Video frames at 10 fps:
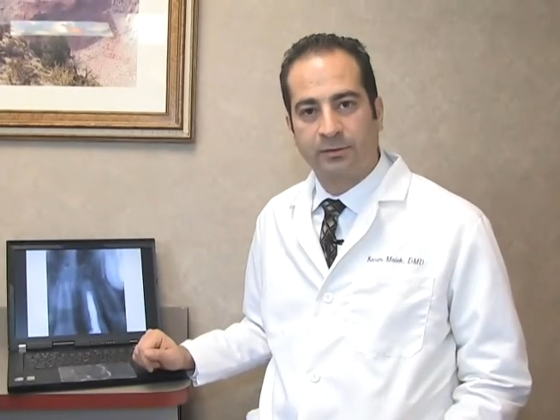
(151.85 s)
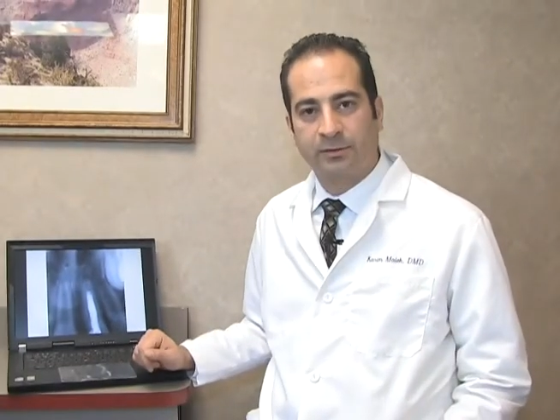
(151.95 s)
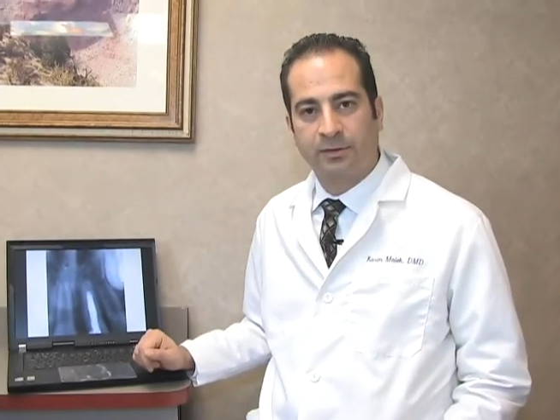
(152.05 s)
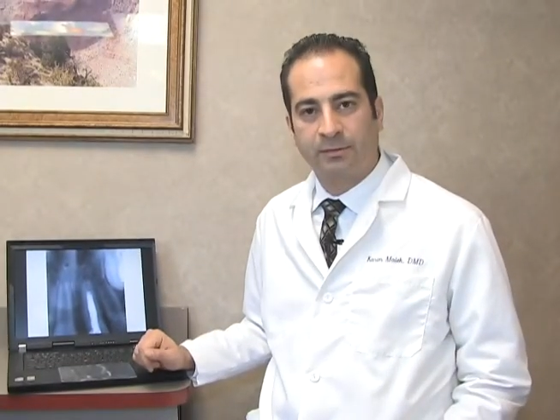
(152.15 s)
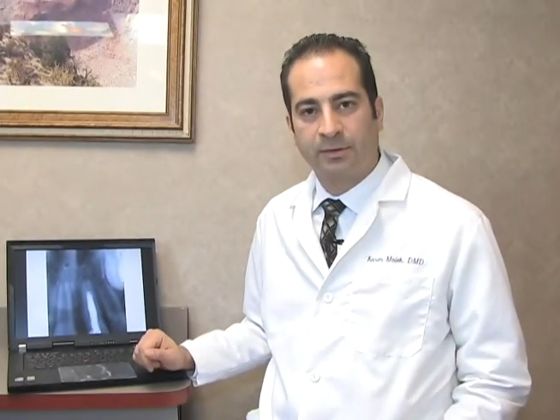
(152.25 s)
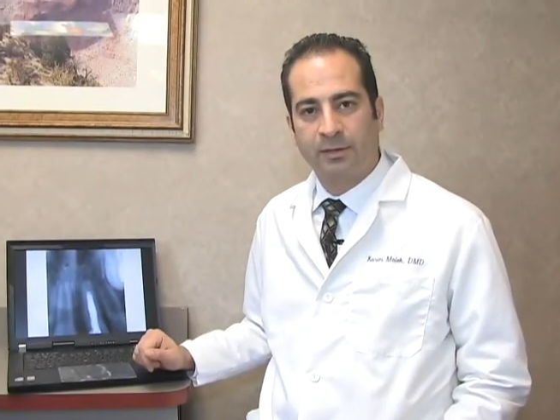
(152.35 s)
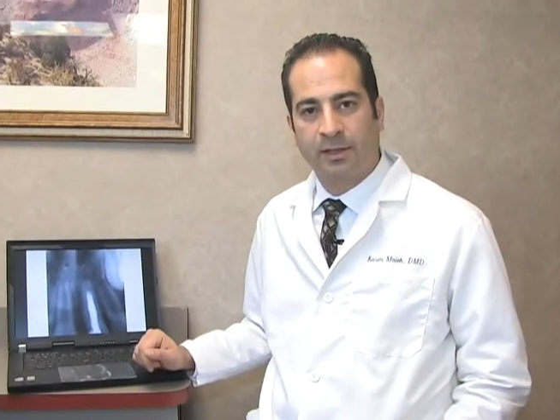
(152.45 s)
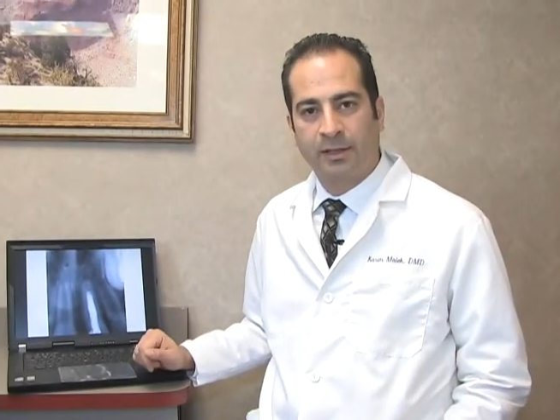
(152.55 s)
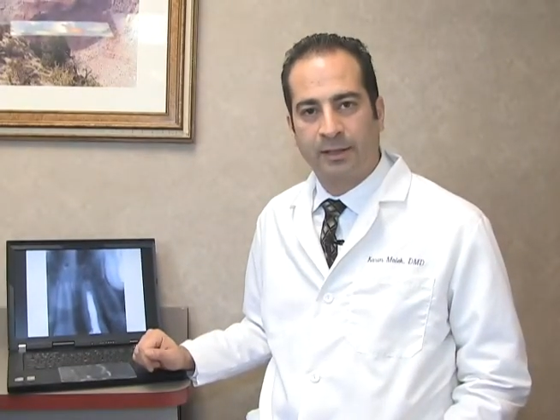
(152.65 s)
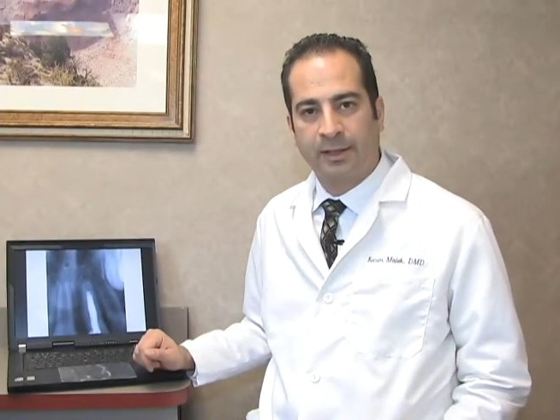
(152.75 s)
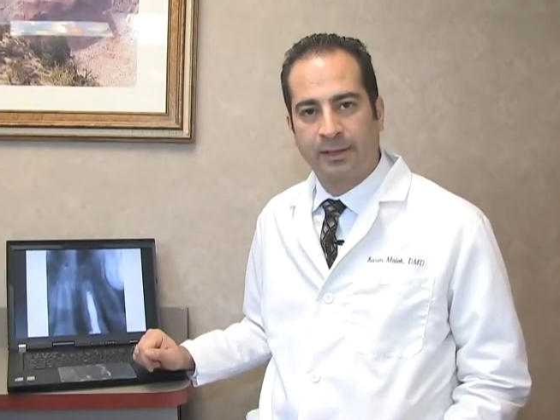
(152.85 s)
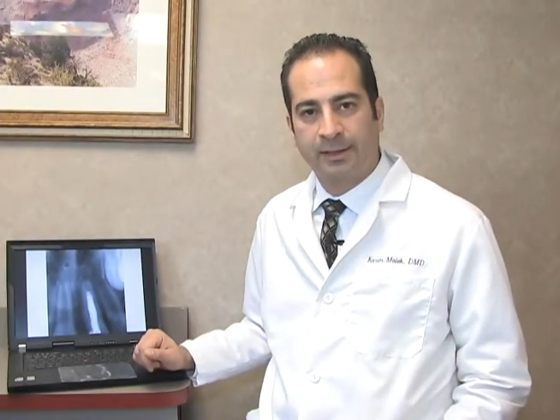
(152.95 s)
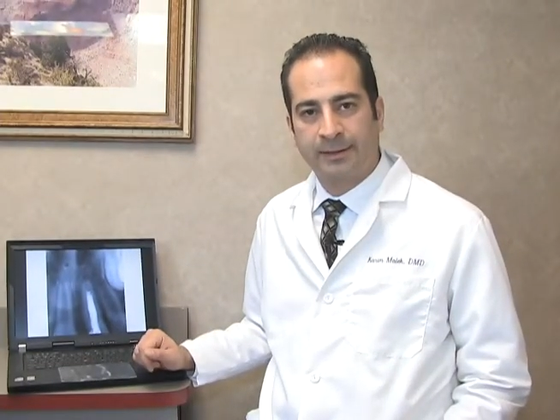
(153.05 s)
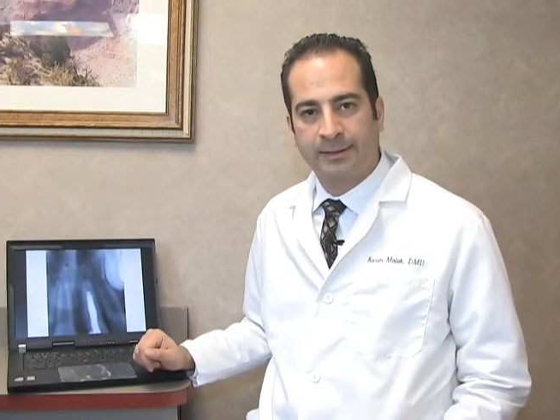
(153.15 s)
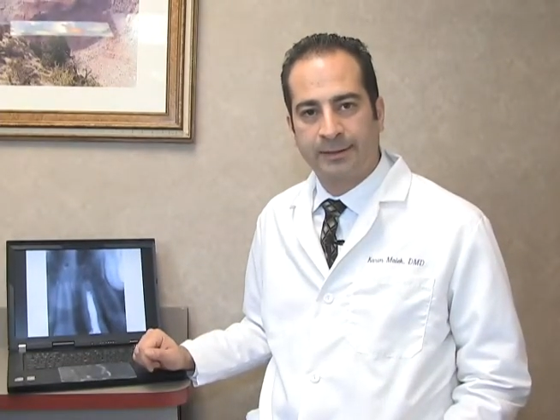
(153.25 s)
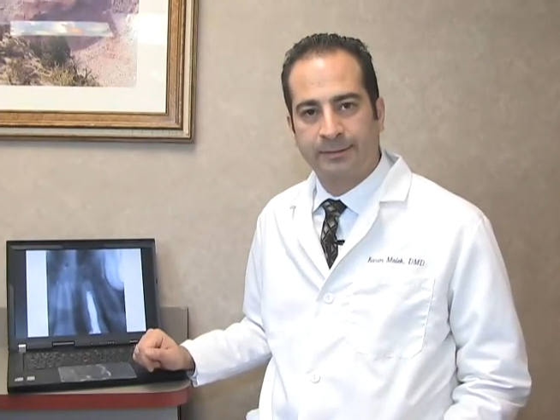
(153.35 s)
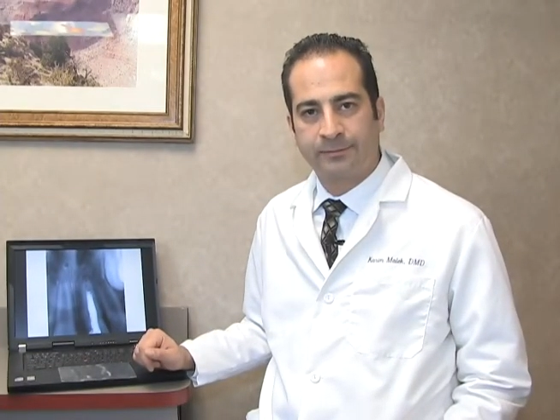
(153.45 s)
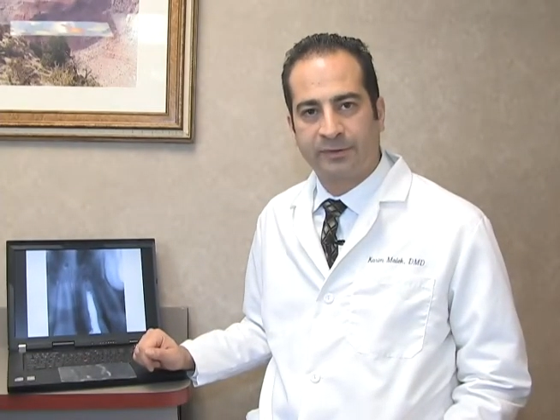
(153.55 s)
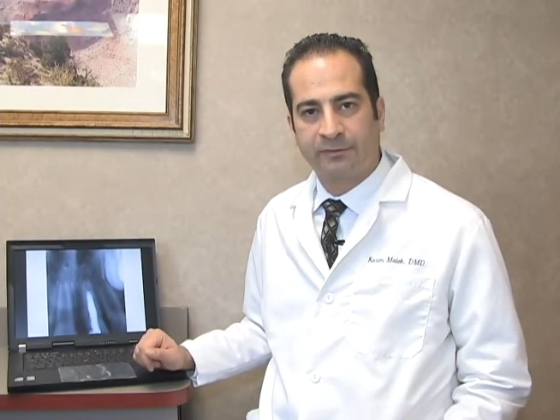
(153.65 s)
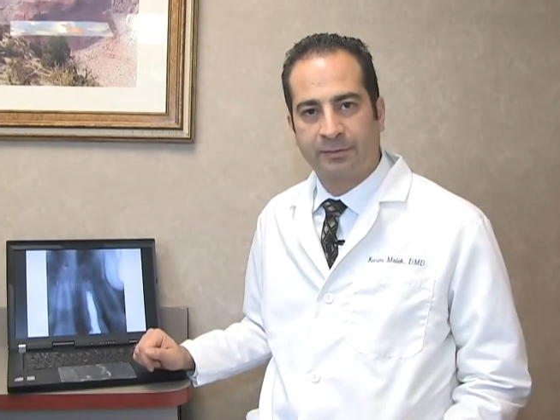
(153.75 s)
Tooth number 9
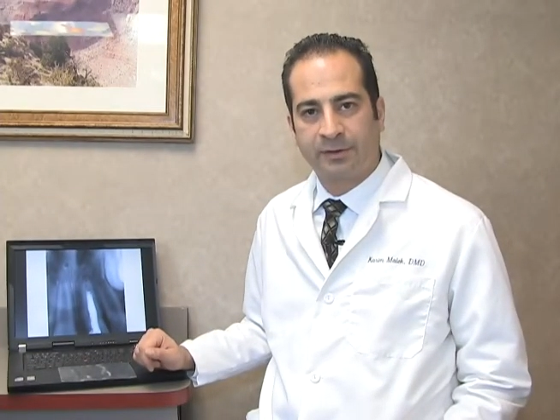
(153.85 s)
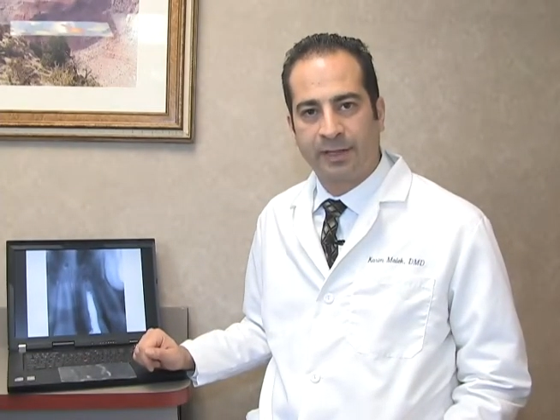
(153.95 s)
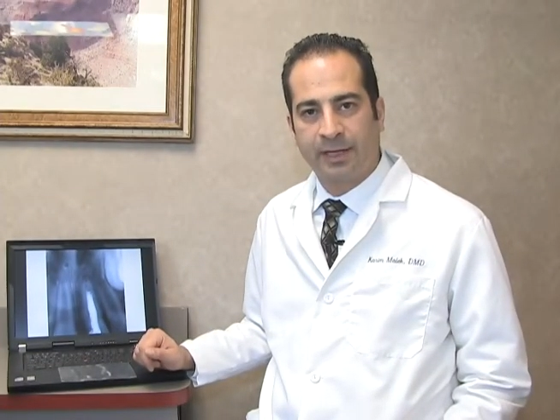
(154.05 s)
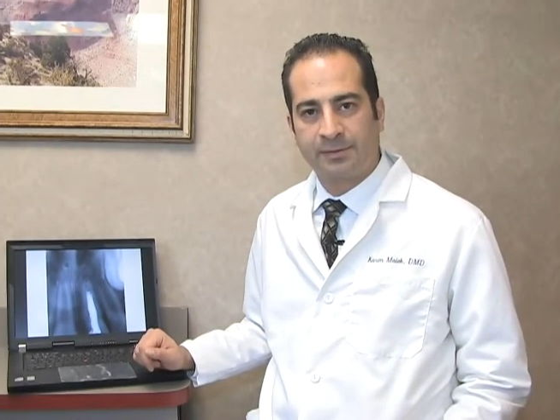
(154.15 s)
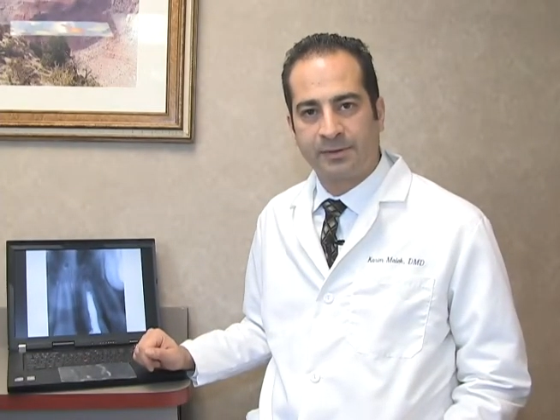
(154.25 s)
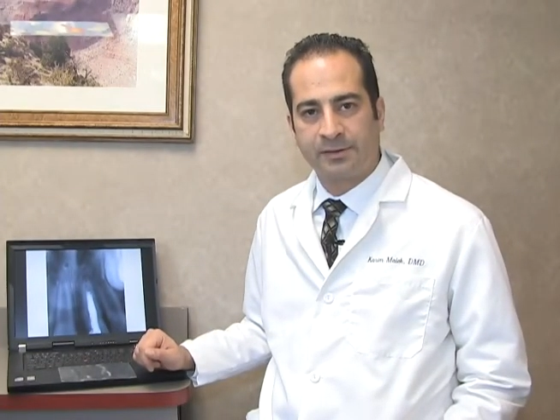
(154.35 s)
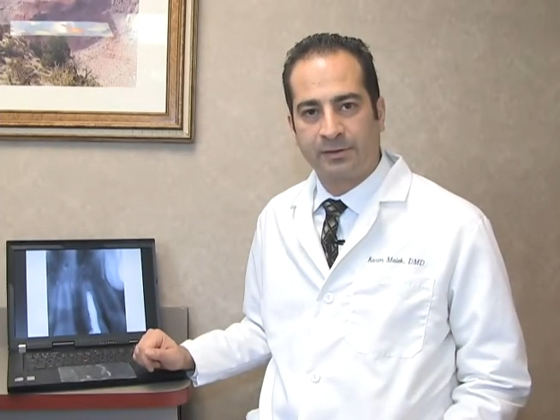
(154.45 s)
developed an abscess,